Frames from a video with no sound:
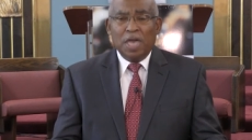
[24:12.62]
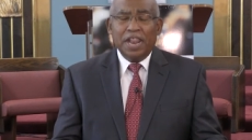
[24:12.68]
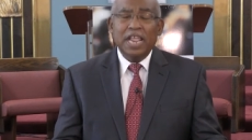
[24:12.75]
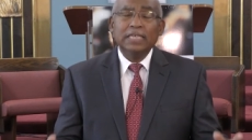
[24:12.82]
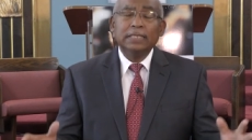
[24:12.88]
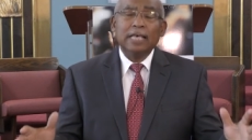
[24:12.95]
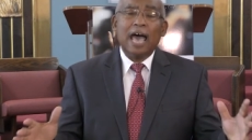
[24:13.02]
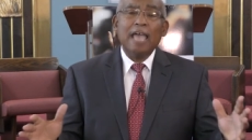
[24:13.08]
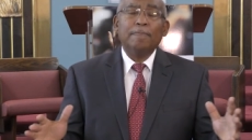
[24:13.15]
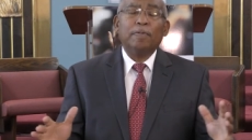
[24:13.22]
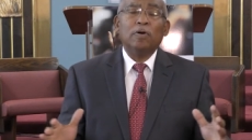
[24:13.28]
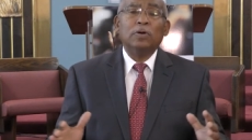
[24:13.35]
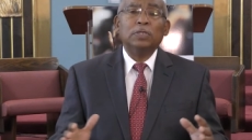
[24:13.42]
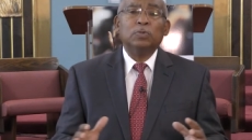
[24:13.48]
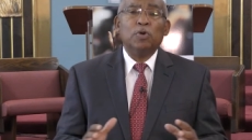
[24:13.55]
The
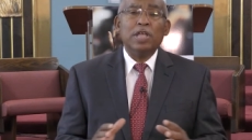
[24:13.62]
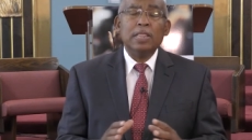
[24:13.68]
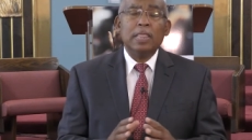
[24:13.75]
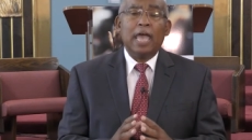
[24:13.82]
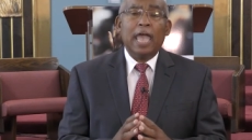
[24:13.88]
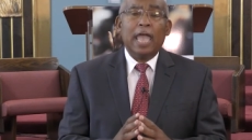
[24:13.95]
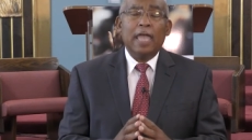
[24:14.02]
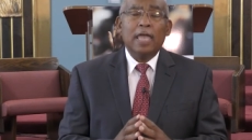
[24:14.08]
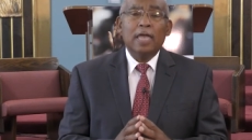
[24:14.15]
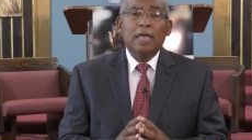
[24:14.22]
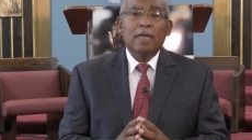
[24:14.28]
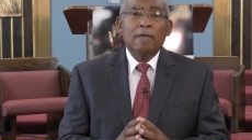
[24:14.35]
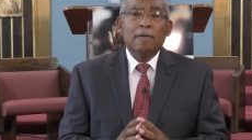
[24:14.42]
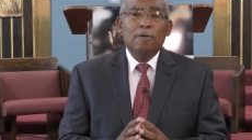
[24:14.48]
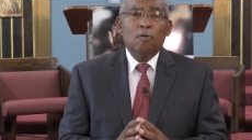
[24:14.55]
disciples, when they
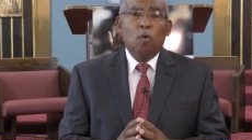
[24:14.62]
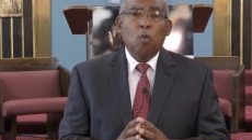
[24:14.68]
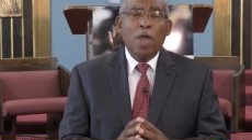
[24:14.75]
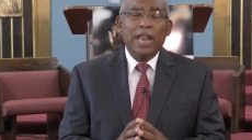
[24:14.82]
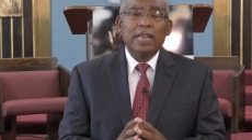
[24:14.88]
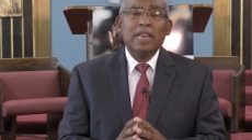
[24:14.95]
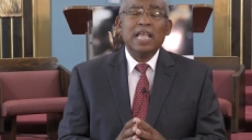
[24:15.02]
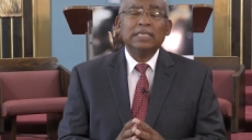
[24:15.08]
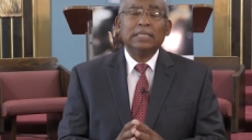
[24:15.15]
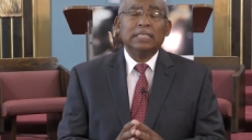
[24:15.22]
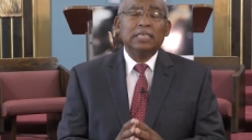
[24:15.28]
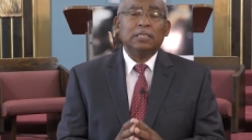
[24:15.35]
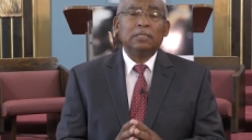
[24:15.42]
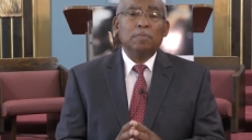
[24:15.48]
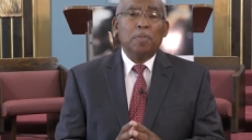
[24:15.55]

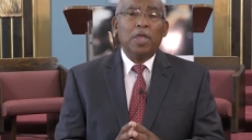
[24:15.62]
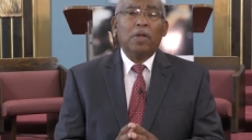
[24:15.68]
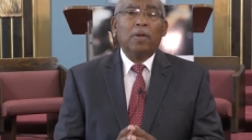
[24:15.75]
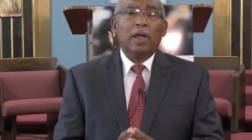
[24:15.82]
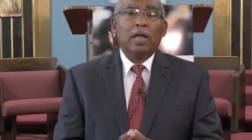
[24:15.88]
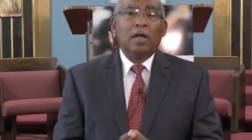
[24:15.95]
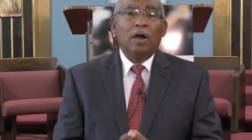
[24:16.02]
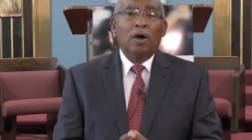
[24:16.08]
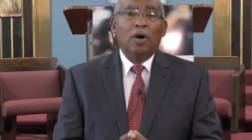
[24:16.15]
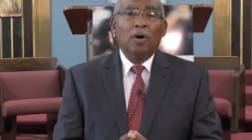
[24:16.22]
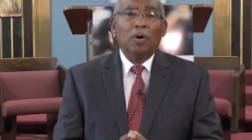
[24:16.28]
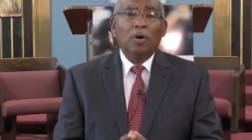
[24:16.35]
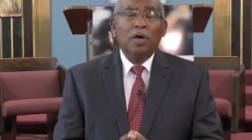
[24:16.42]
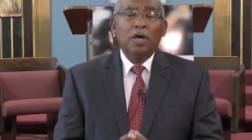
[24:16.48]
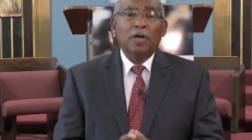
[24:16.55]
witnessed this
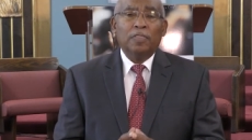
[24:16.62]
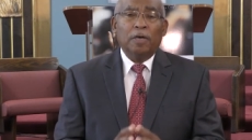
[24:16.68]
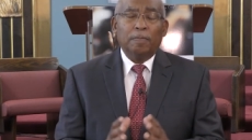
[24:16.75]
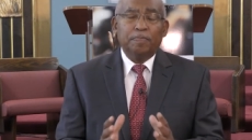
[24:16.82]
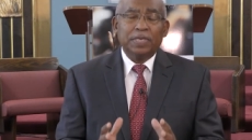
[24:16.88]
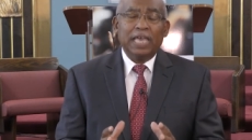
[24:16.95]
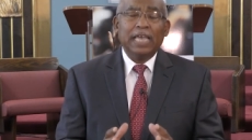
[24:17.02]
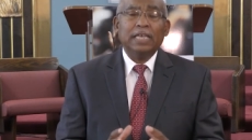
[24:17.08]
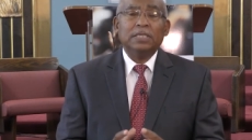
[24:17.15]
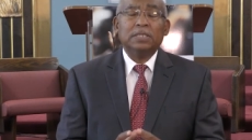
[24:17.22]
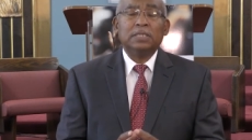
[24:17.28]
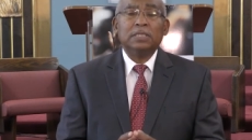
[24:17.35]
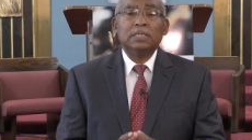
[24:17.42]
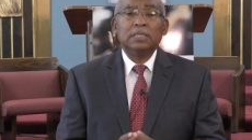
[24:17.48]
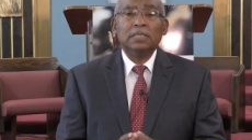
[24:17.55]
miracle, the
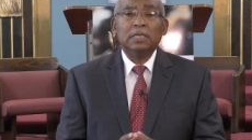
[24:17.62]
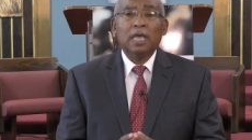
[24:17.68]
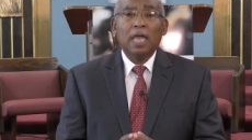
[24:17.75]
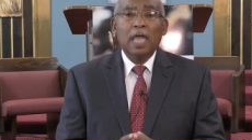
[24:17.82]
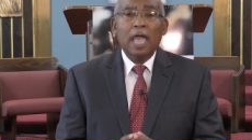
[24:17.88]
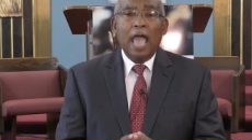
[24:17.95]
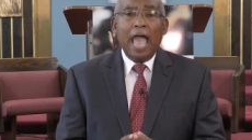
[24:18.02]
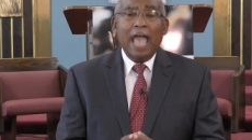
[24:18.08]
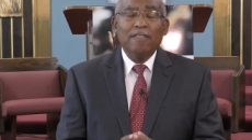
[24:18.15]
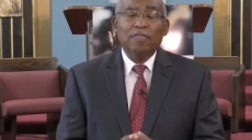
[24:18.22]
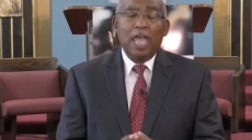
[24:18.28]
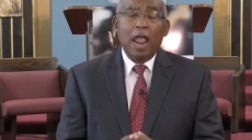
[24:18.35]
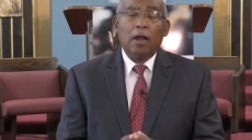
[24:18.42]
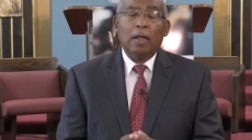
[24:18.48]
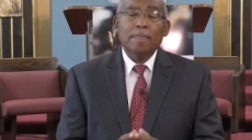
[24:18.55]
peace
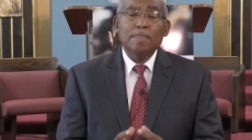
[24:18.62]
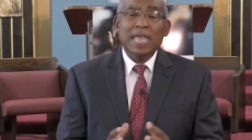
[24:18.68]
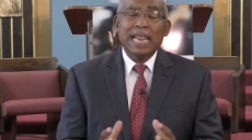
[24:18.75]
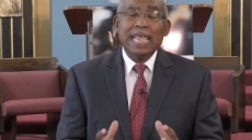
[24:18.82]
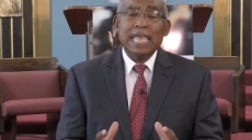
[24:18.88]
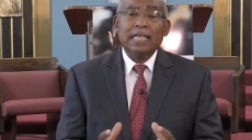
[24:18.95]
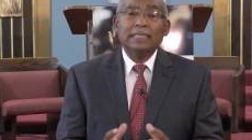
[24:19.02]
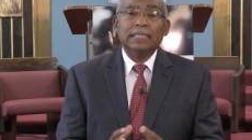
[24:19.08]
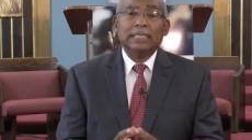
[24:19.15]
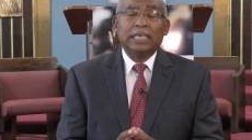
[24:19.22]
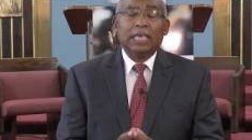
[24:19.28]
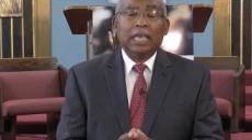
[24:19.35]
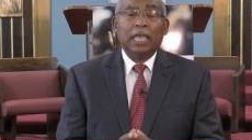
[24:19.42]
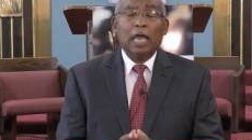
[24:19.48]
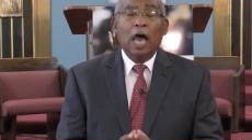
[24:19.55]
and their
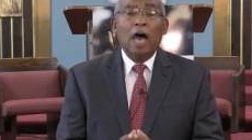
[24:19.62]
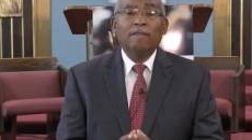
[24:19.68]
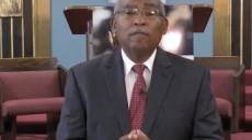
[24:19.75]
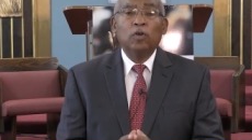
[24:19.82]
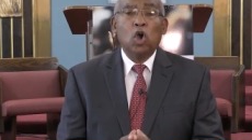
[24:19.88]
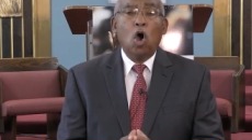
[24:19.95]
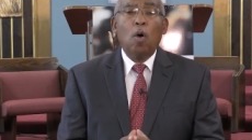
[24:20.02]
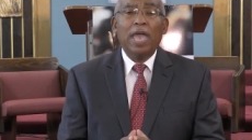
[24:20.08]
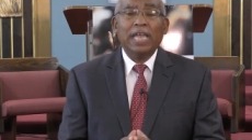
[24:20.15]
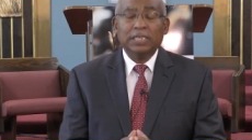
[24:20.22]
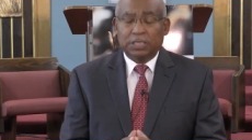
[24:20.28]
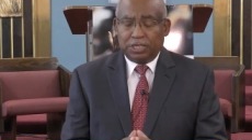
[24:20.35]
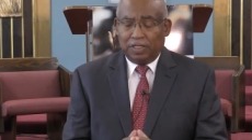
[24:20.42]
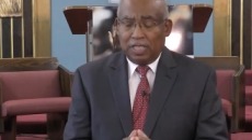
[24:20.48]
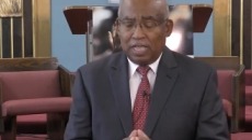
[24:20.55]
immediacy of
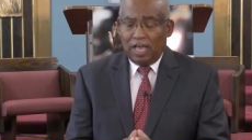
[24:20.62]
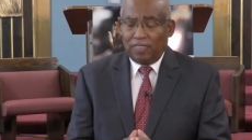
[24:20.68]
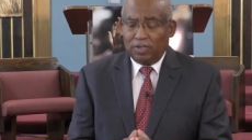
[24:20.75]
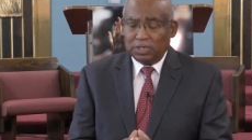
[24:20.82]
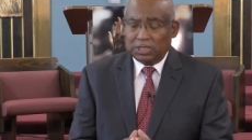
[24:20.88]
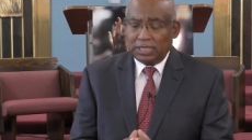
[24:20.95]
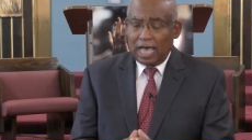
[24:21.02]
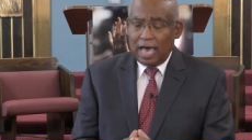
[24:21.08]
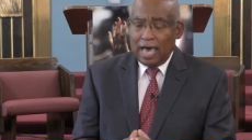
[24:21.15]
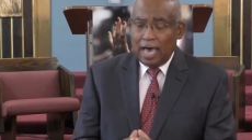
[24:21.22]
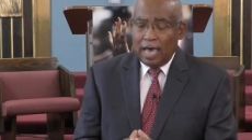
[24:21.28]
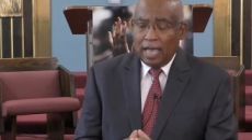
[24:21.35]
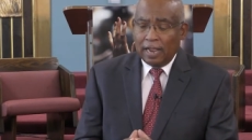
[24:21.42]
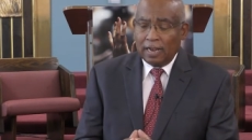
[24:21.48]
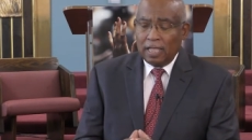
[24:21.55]
going to the other
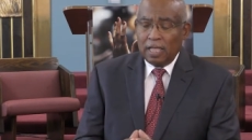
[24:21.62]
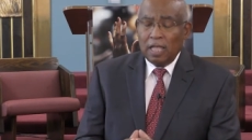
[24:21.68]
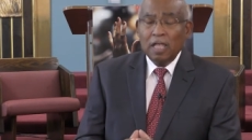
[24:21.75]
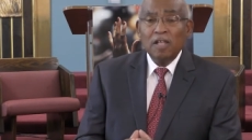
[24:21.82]
side,